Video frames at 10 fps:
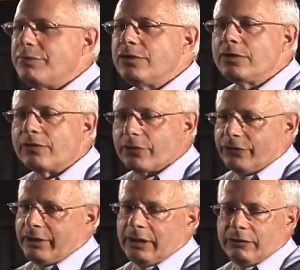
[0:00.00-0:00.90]
beautiful
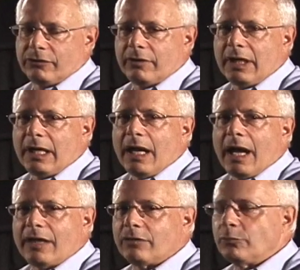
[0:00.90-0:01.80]
scenes
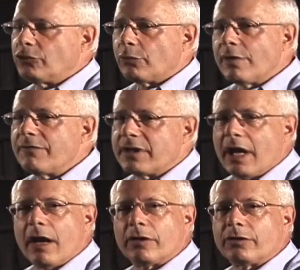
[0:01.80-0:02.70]
and some terrific
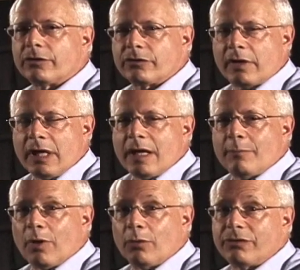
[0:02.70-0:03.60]
characters,
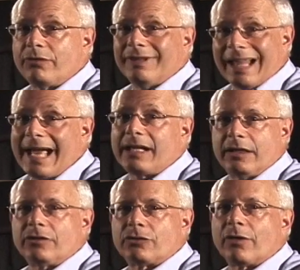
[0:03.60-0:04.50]
but was lacking
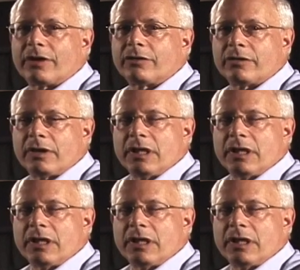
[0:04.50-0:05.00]
in structure.